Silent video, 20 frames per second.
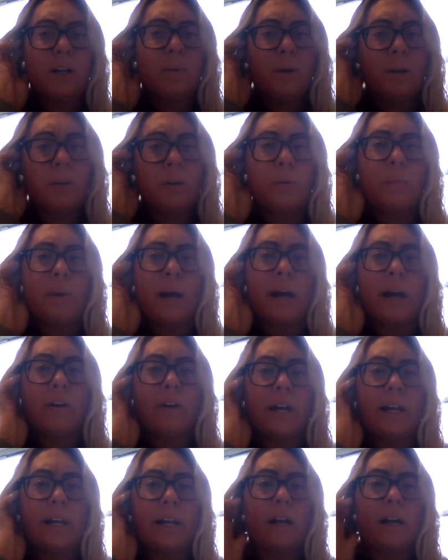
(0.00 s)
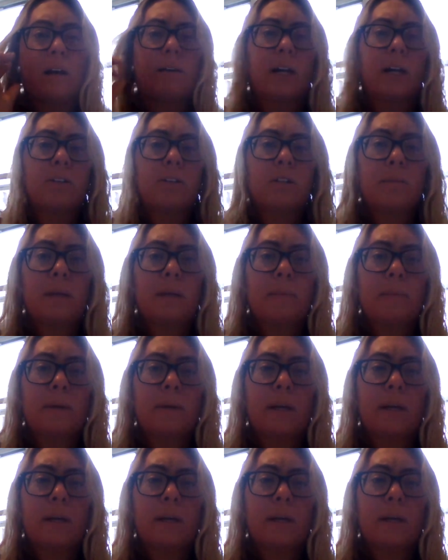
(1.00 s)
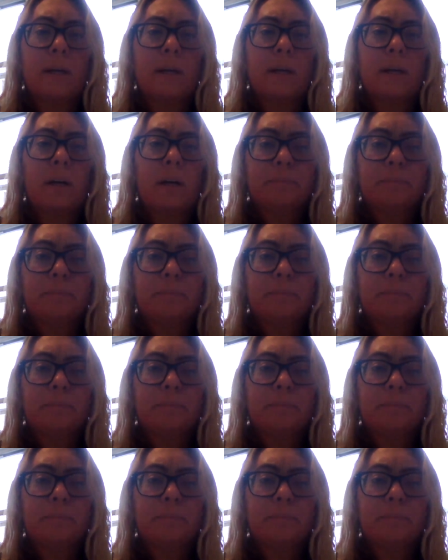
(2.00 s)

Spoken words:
don't want to go back right now. Actually, maybe I will. Hold on.